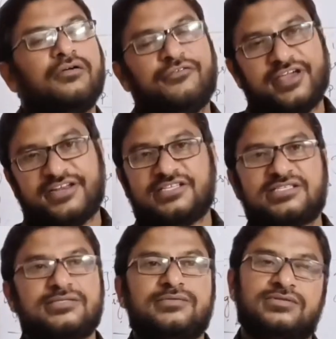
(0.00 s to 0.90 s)

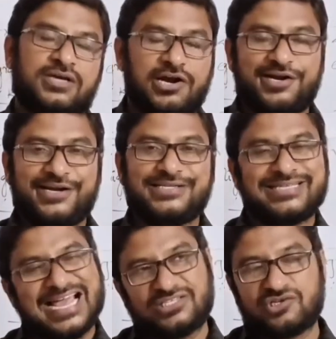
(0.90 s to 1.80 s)
various countries
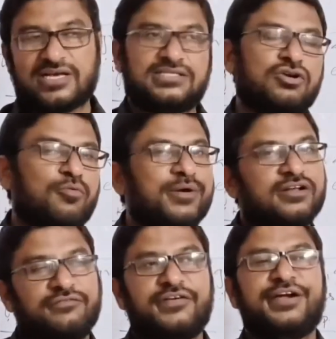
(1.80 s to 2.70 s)
as well as government
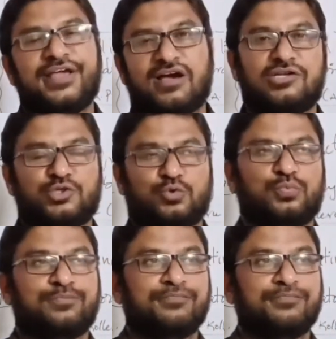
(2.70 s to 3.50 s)
of India also.